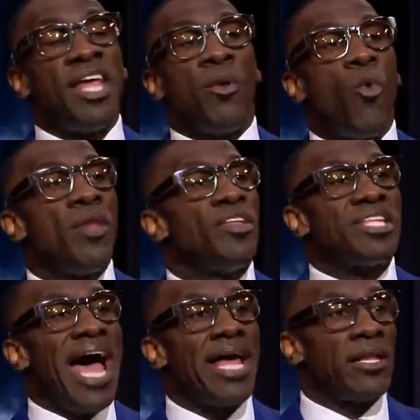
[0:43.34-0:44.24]
they won the
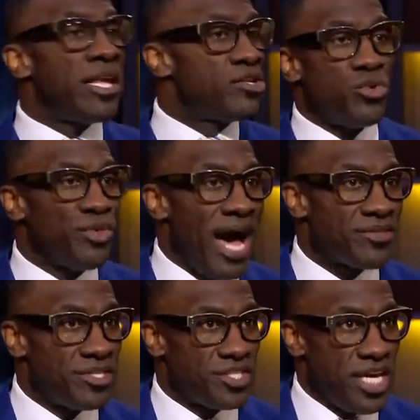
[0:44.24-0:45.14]
title in
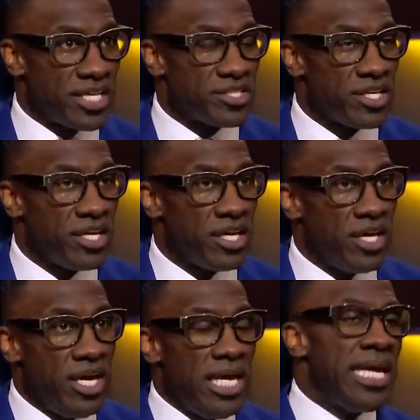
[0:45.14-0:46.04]
2006.
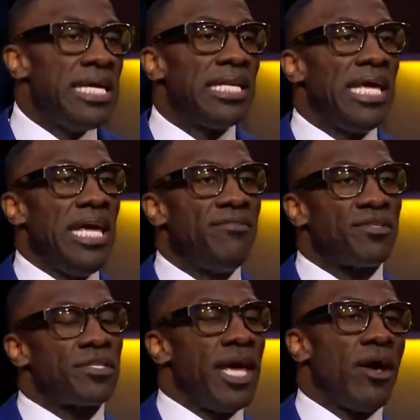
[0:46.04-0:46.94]
He
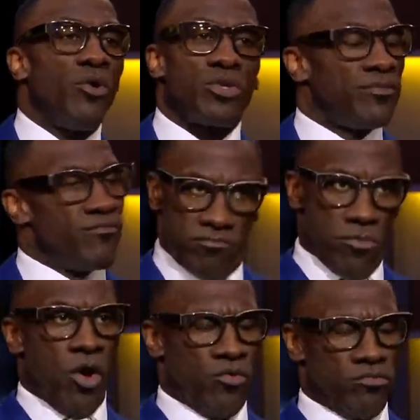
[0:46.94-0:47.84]
leaves, they go to...
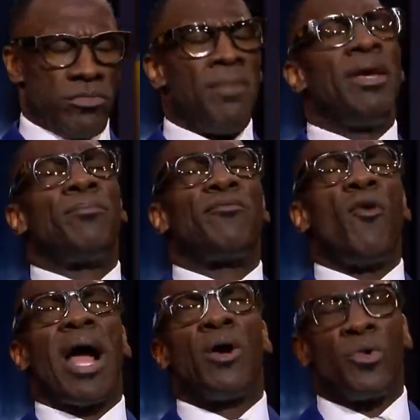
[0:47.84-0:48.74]
Oh,
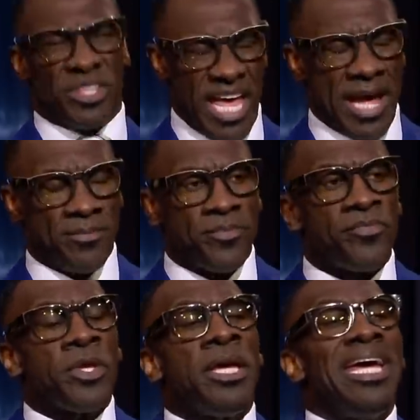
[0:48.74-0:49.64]
before I go to that.
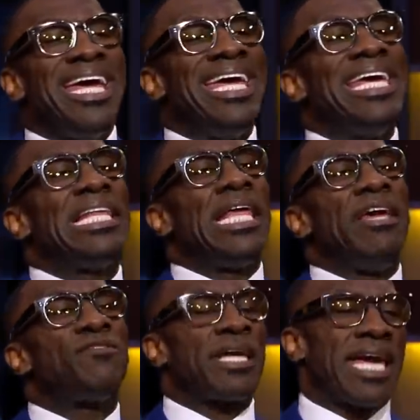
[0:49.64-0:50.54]
He
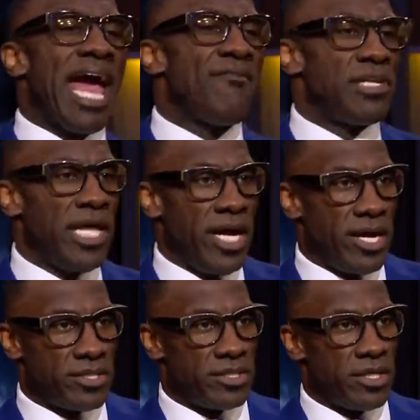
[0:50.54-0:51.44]
leaves the
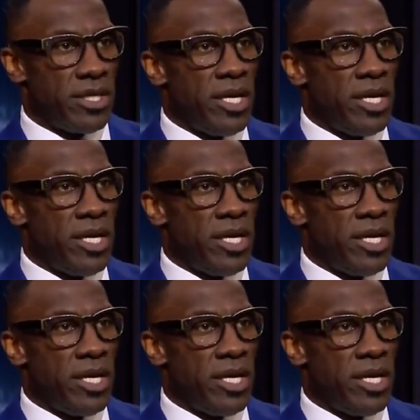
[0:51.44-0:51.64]
Cavaliers.